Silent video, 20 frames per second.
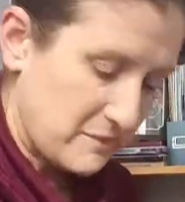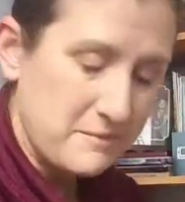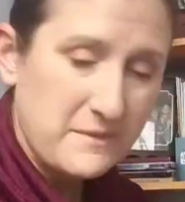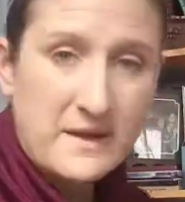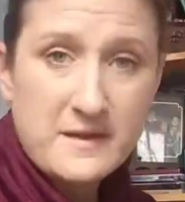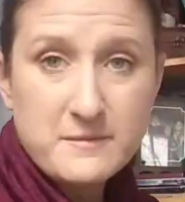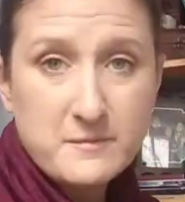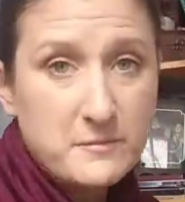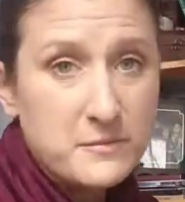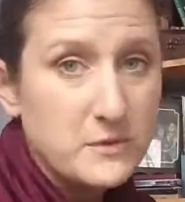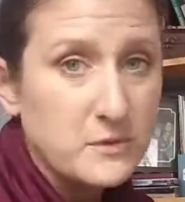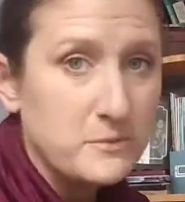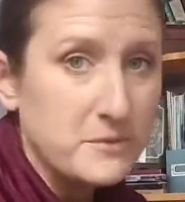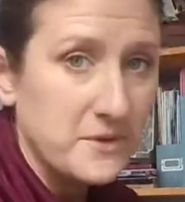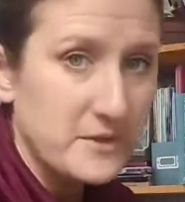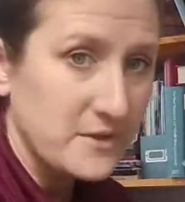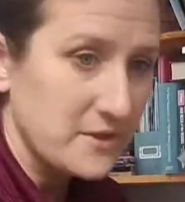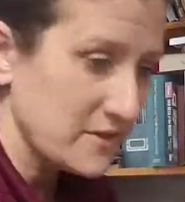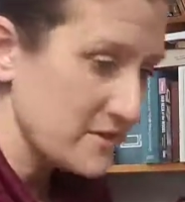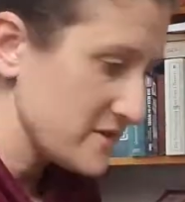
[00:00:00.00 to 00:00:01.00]
Bring Back the
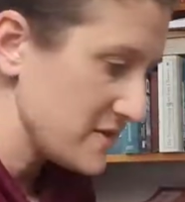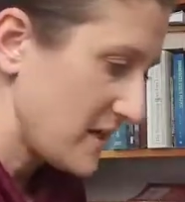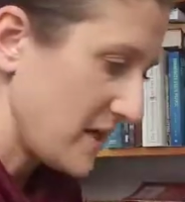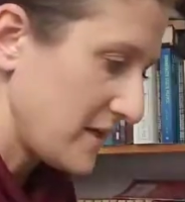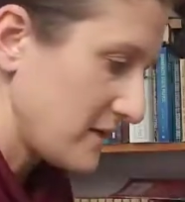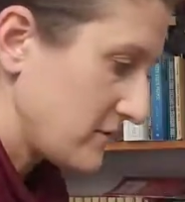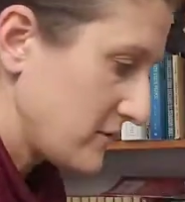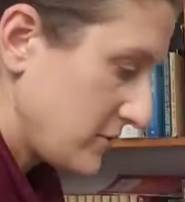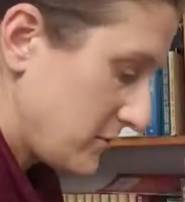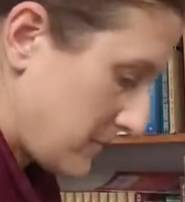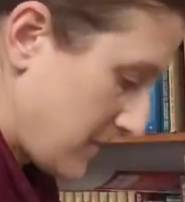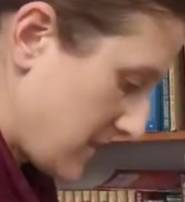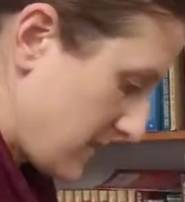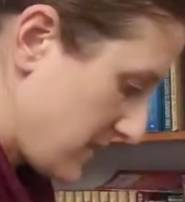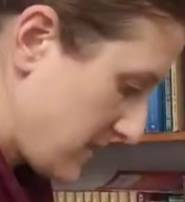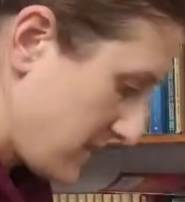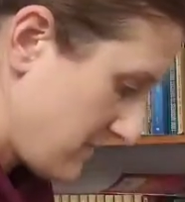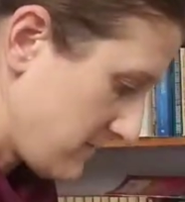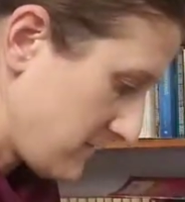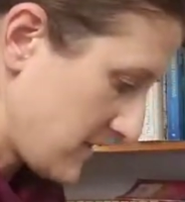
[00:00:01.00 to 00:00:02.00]
Bluebirds, I don't know
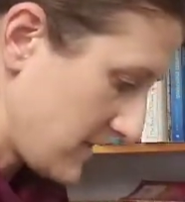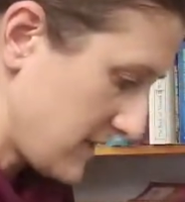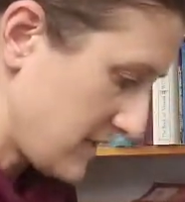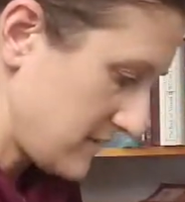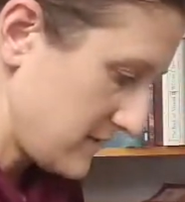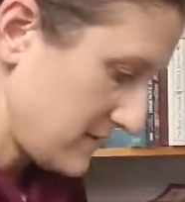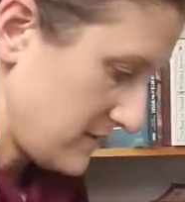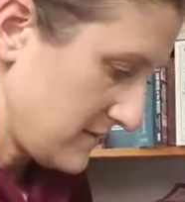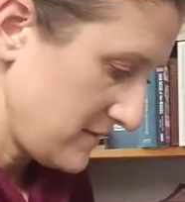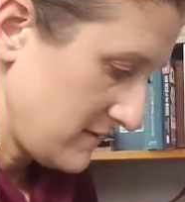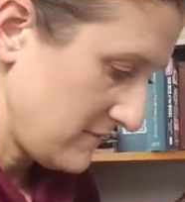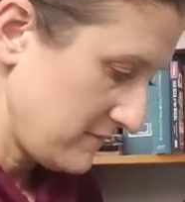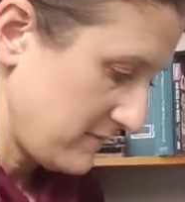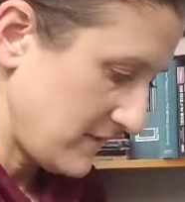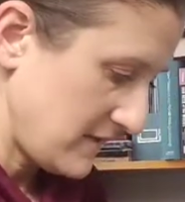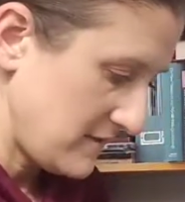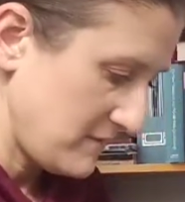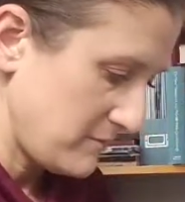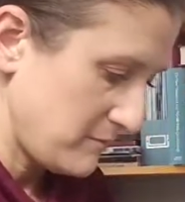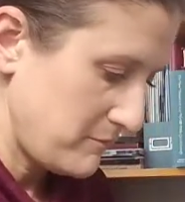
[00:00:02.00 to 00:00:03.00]
why I have that.
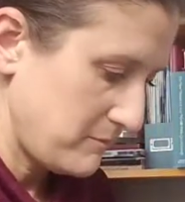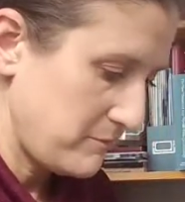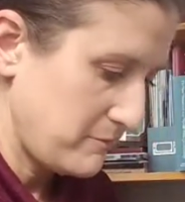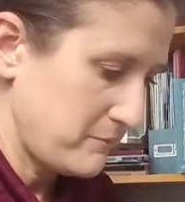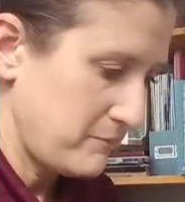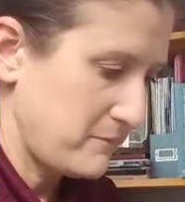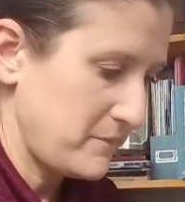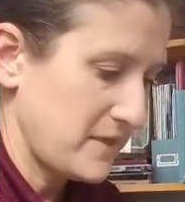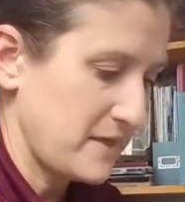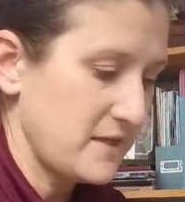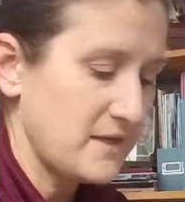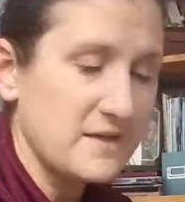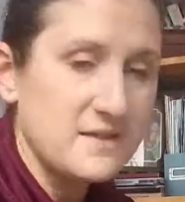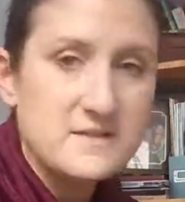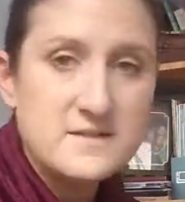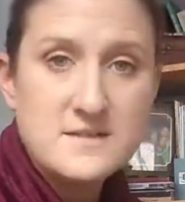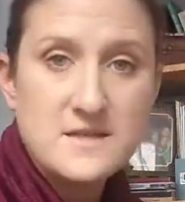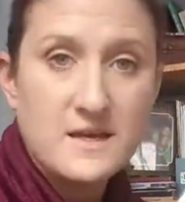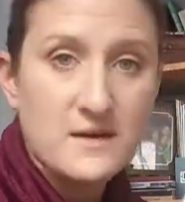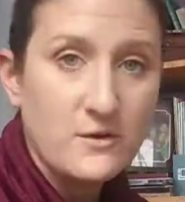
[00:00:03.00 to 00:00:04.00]
Faith
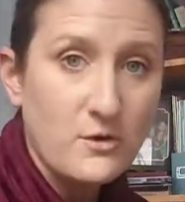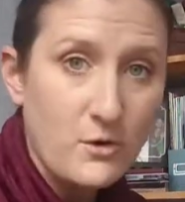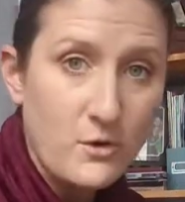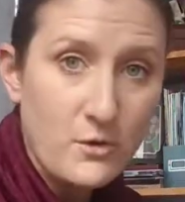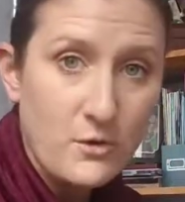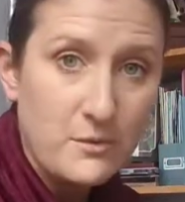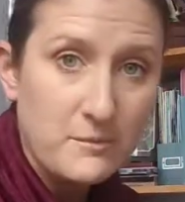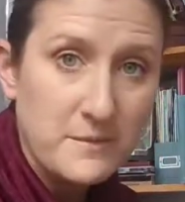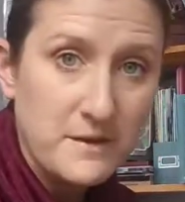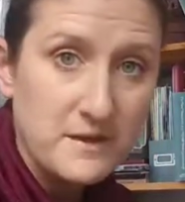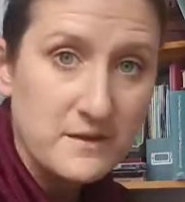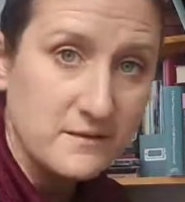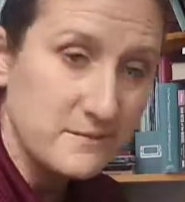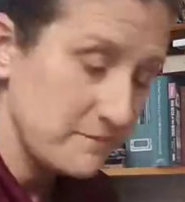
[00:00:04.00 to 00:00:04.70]
Begins at Home.